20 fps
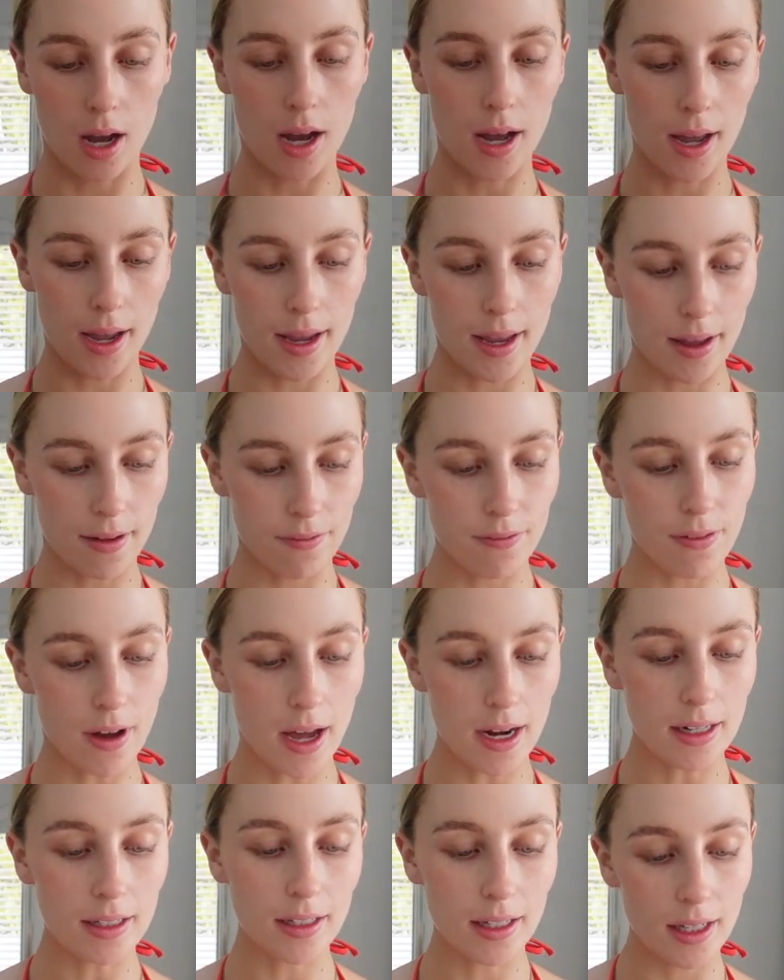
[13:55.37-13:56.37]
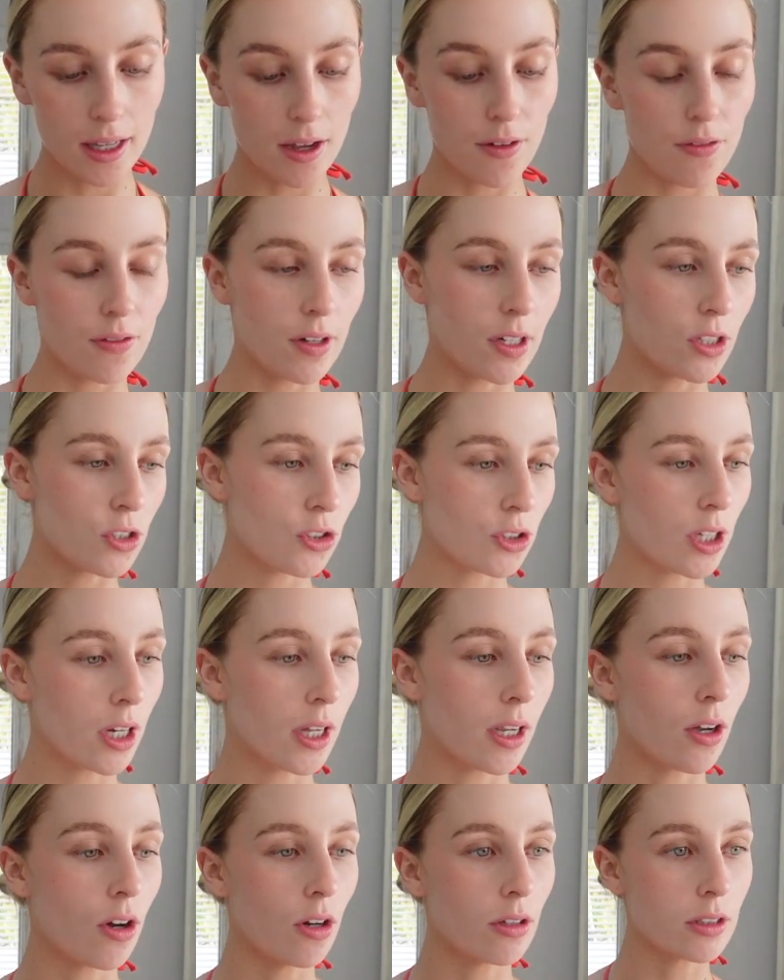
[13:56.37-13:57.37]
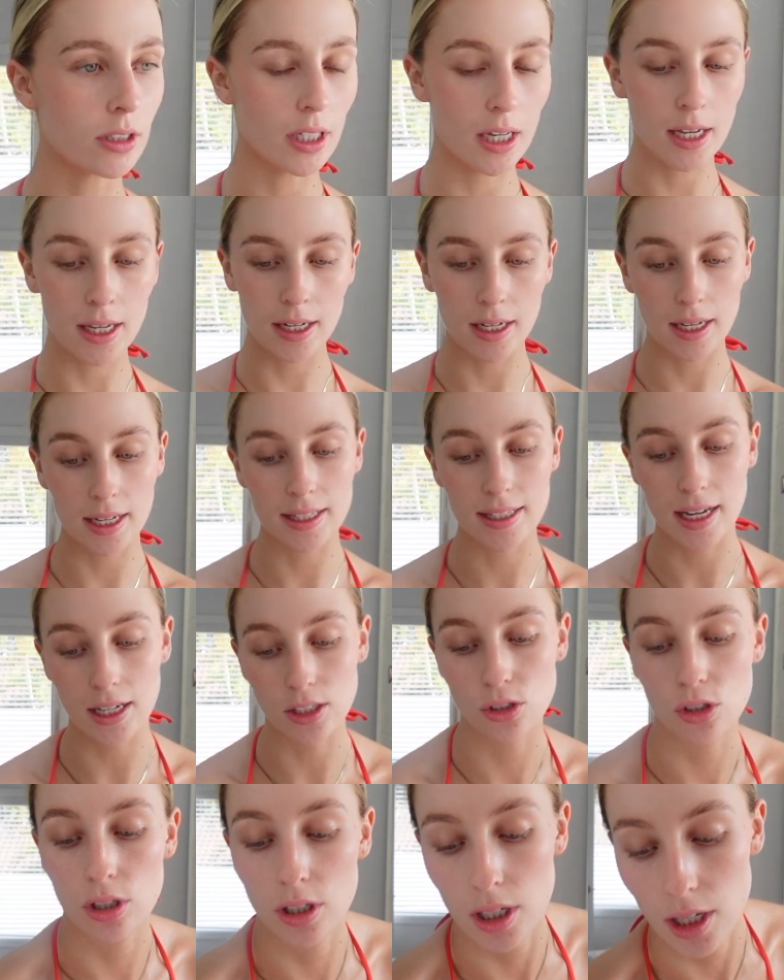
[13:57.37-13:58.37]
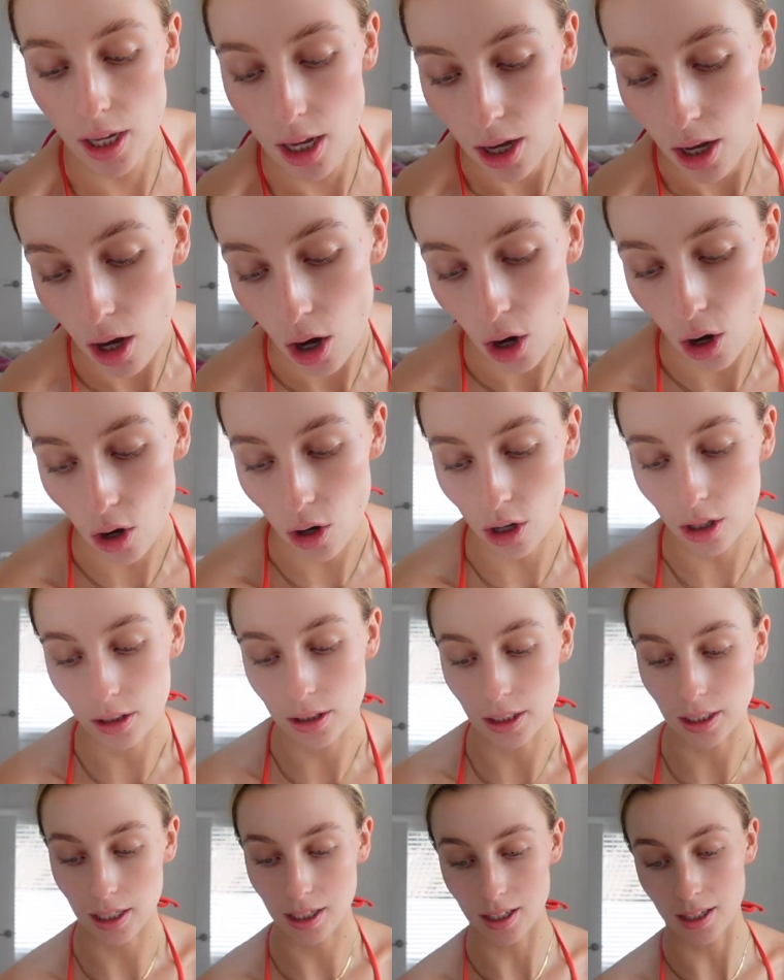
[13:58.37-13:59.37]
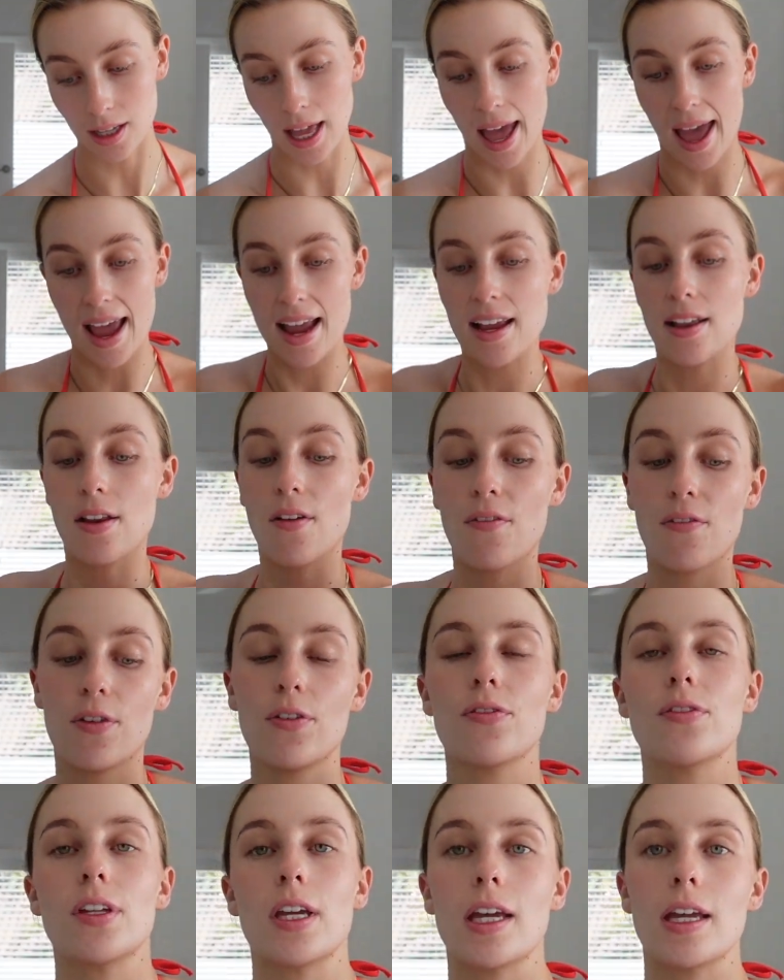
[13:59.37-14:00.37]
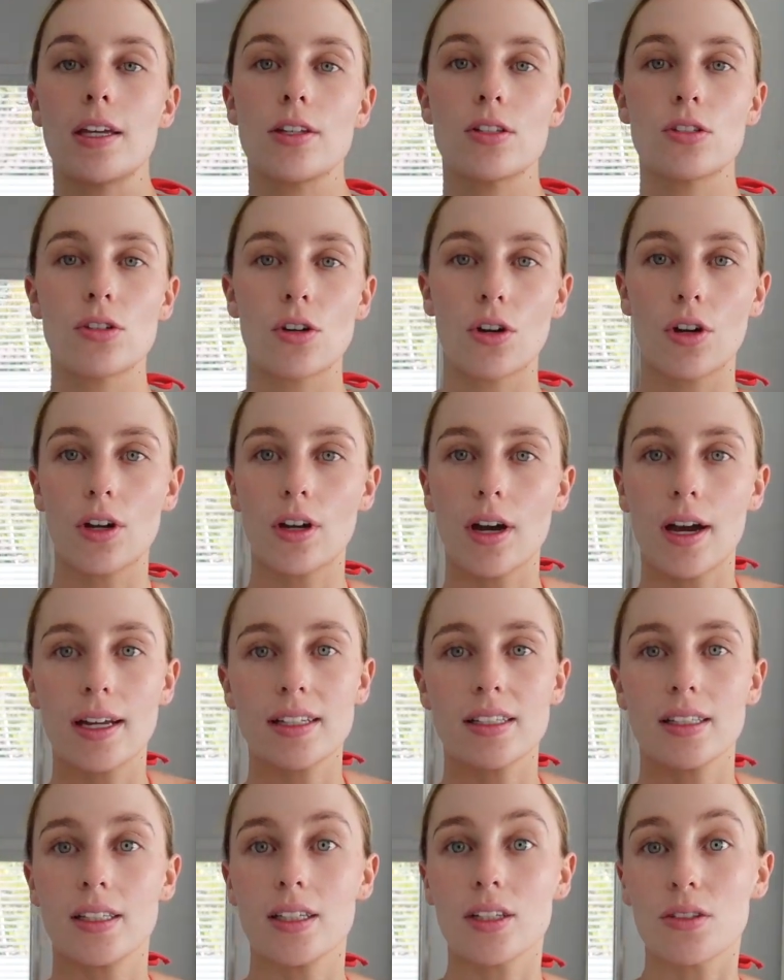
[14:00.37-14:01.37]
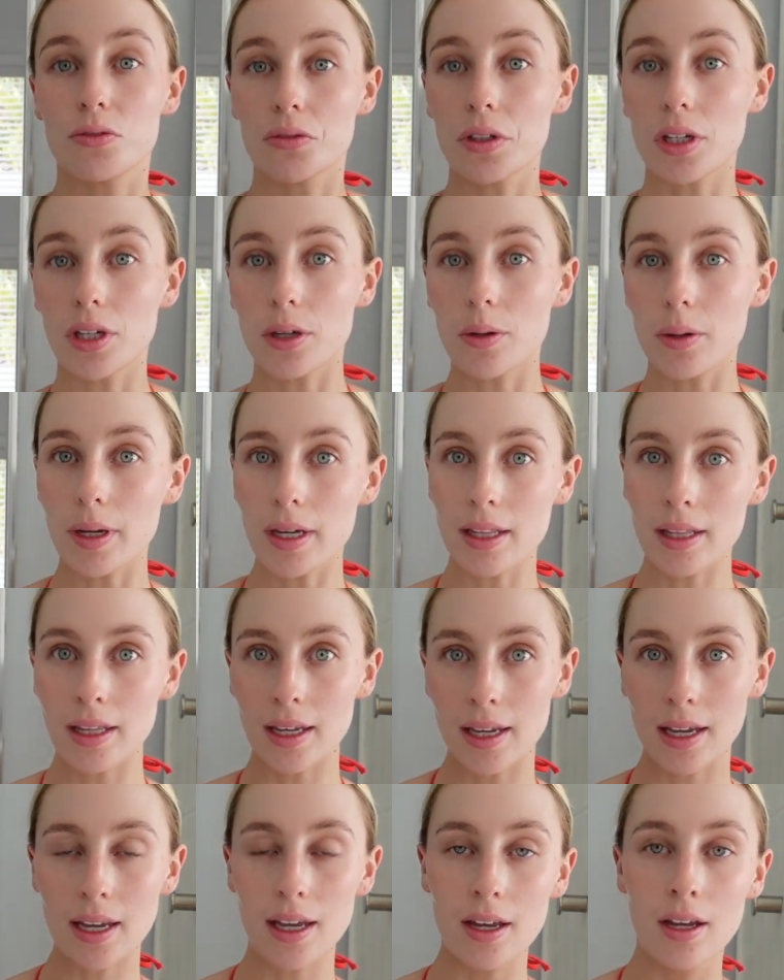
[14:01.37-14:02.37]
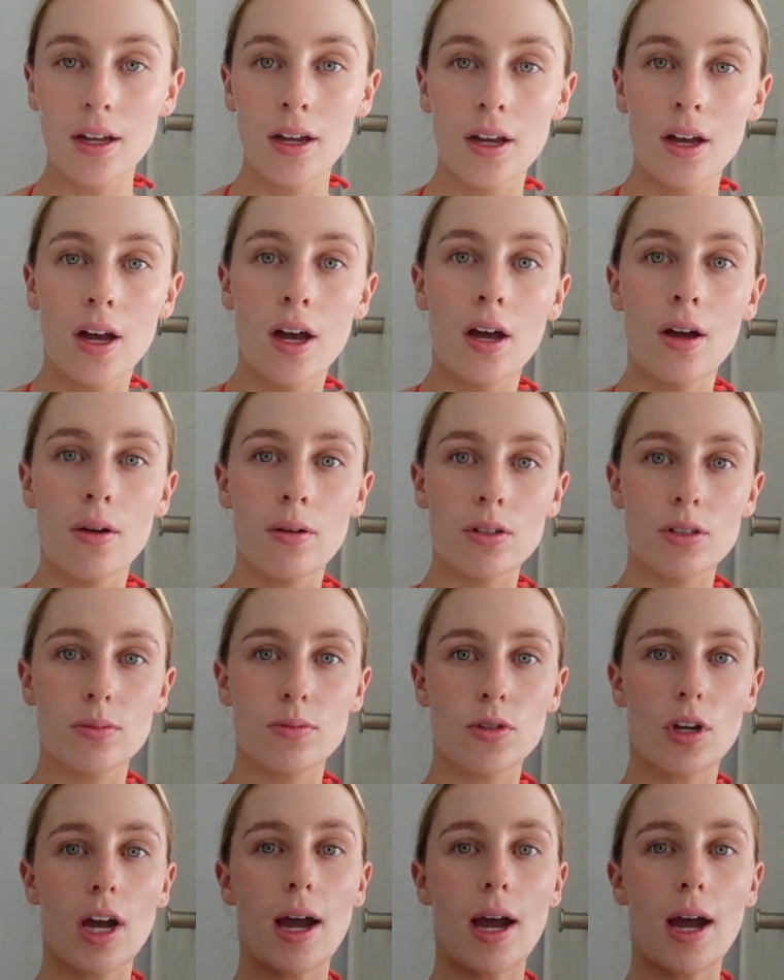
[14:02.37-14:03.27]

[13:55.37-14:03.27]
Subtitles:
I finally finished getting content. It's actually only 8:50, so I did it really quickly, which I'm so